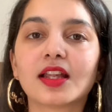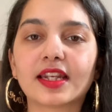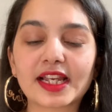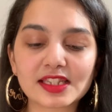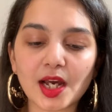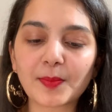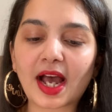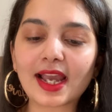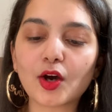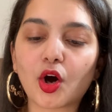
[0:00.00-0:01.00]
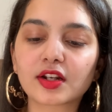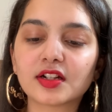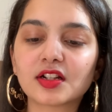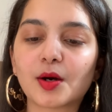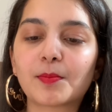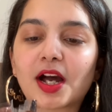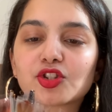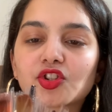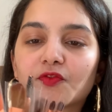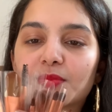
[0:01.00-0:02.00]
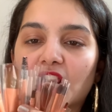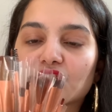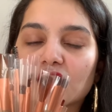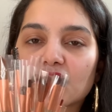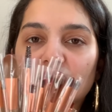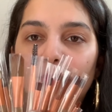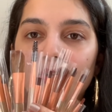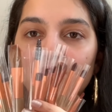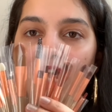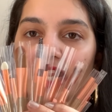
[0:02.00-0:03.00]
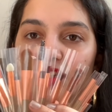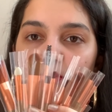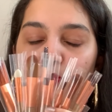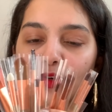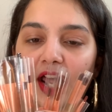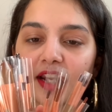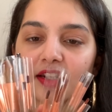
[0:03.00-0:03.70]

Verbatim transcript: Next up, I ordered a bunch of brushes from a random brand.